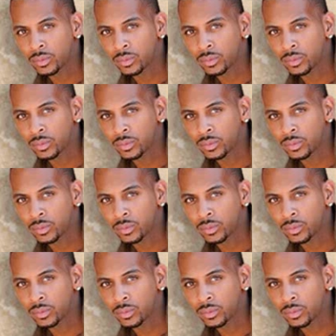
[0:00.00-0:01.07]

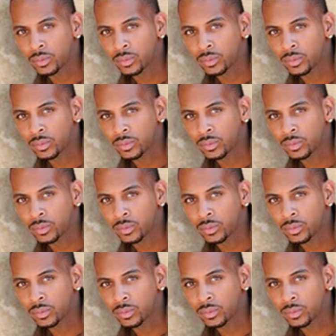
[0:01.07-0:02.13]

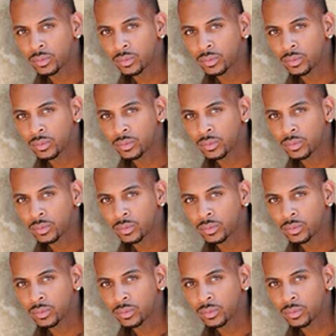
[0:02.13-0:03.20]

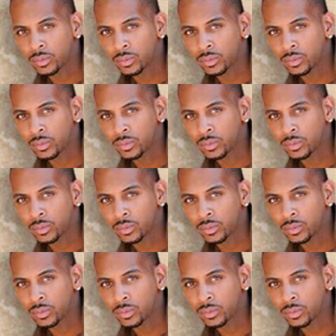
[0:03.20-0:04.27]

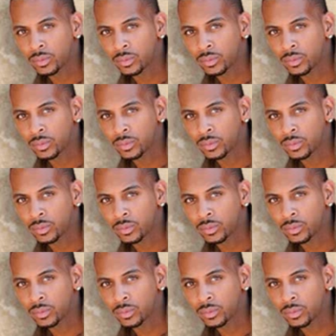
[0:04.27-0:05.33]

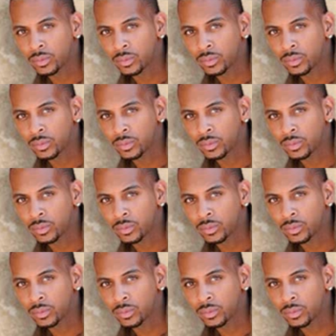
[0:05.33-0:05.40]
[no speech]